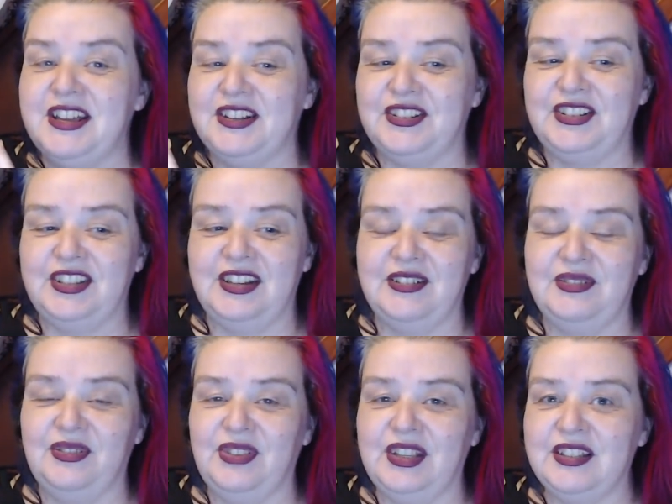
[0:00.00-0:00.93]
So
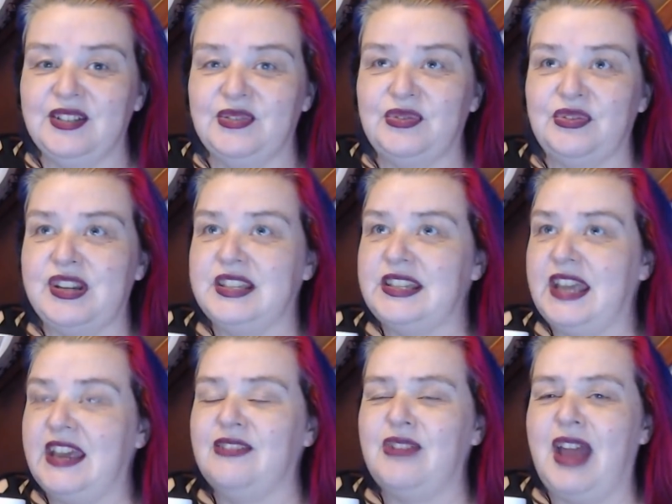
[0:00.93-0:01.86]
things have run
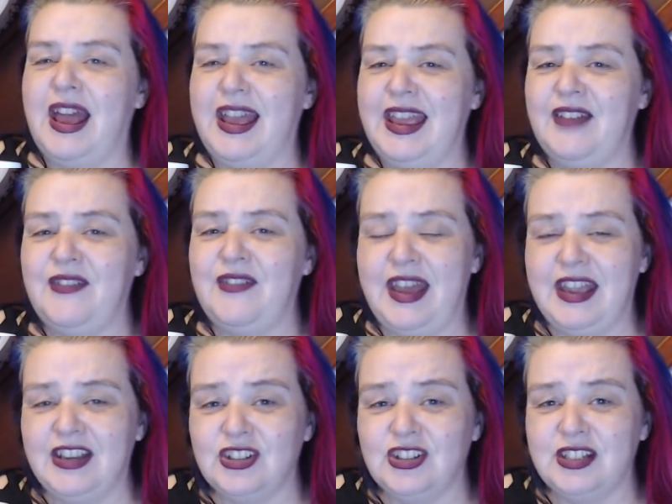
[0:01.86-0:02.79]
down. I have
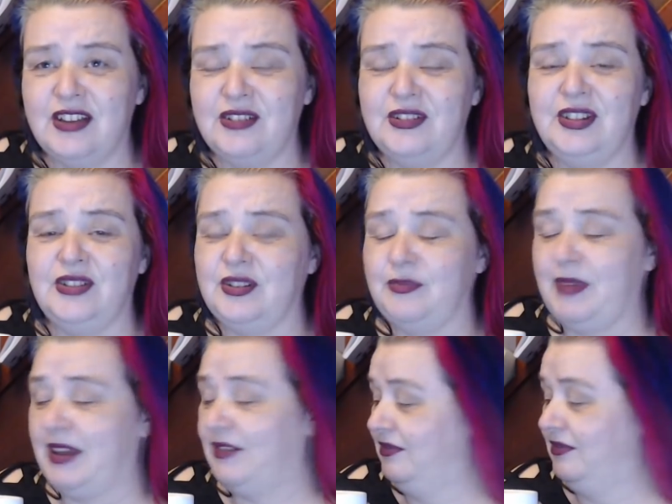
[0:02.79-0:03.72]
actually only got
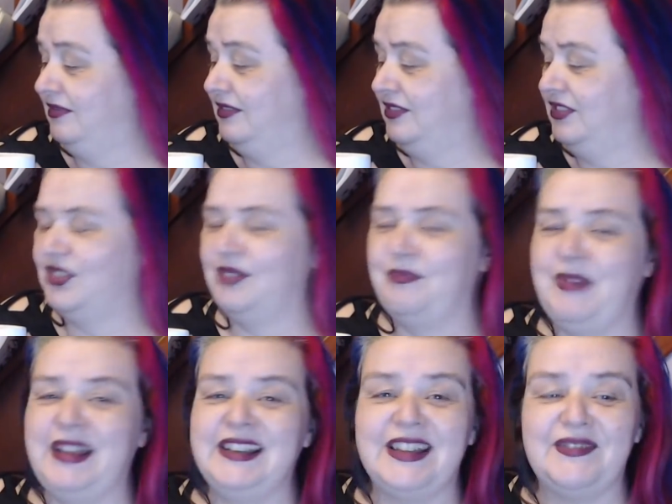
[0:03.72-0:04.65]
about, sorry,
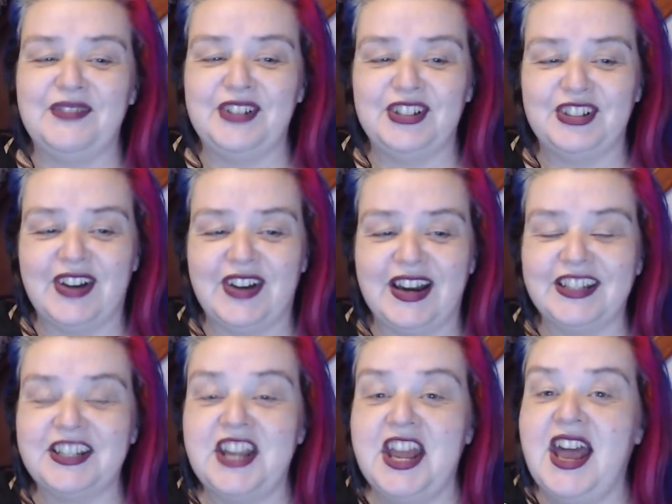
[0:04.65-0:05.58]
Ben's having a
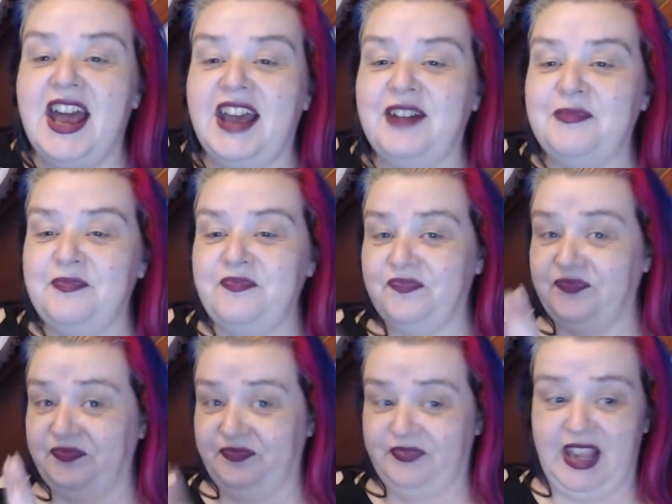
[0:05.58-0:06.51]
scratch. I've
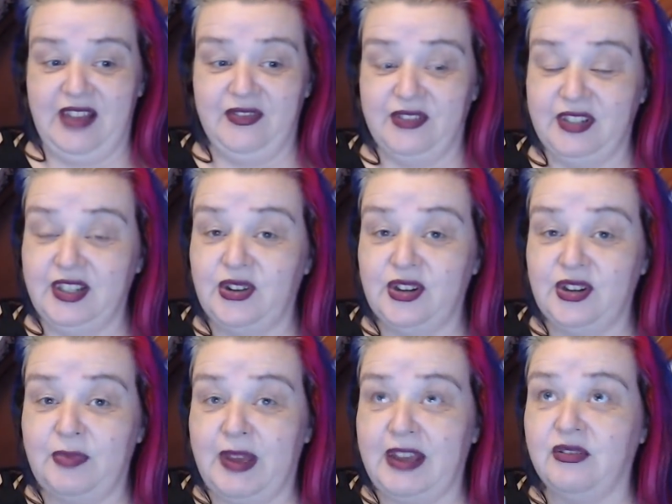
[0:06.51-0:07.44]
only got
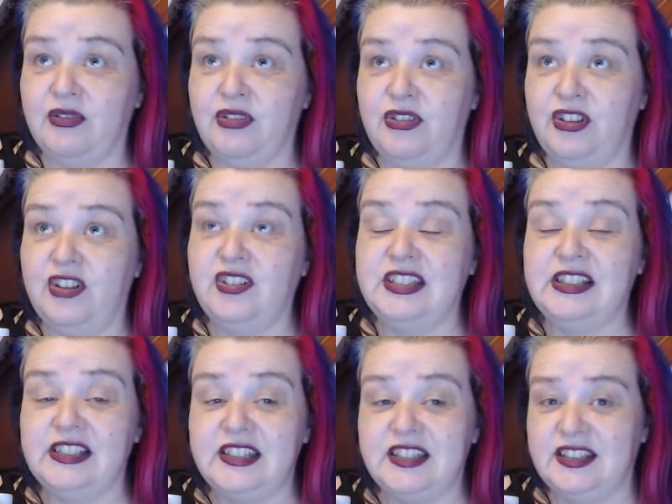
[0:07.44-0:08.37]
about 30
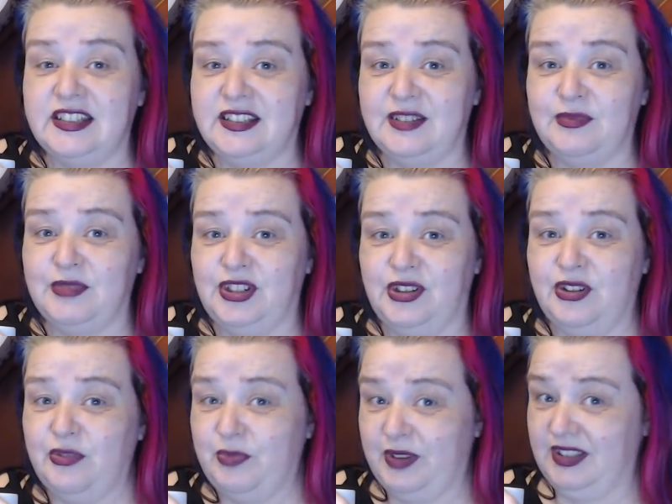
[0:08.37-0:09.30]
listings in my
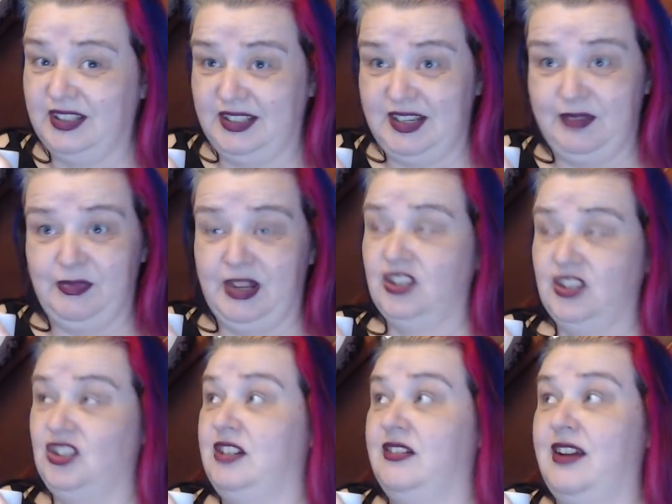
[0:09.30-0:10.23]
shop, and this time
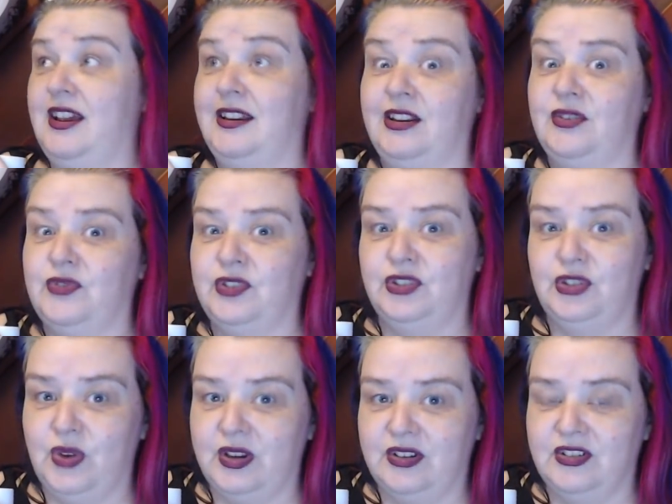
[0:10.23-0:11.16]
last year I had over
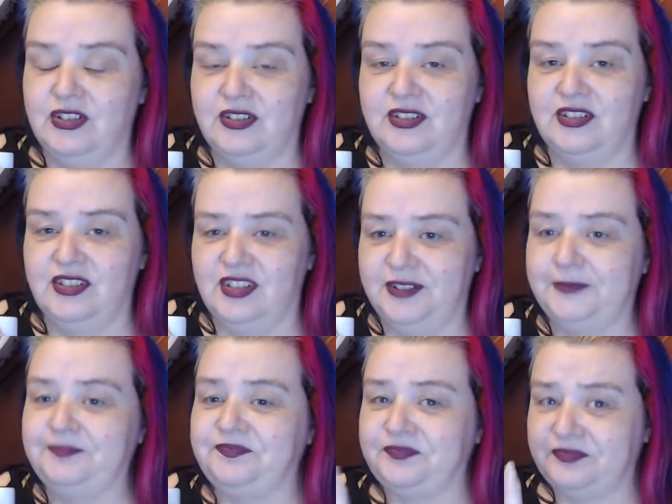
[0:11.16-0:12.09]
200, so